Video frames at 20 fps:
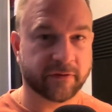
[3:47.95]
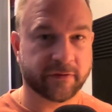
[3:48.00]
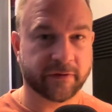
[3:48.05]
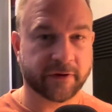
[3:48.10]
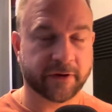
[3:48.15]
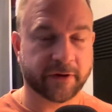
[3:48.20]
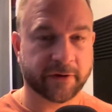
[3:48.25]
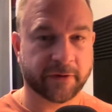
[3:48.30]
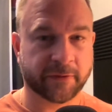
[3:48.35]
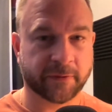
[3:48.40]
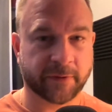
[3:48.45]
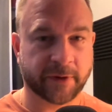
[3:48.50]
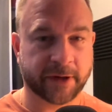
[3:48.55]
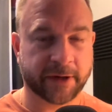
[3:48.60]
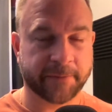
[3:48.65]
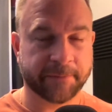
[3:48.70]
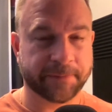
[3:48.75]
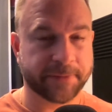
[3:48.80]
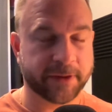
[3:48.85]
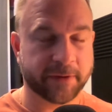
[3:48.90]

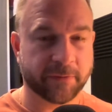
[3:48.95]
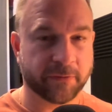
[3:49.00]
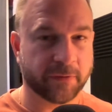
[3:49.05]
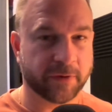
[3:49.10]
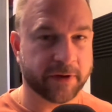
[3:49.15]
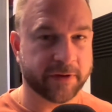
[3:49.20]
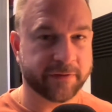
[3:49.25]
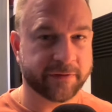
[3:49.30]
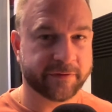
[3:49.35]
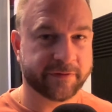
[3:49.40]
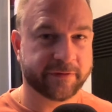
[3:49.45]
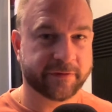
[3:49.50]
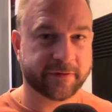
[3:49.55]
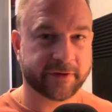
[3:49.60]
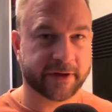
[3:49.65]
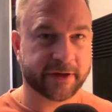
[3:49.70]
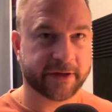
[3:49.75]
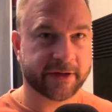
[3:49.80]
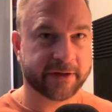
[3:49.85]
So it was,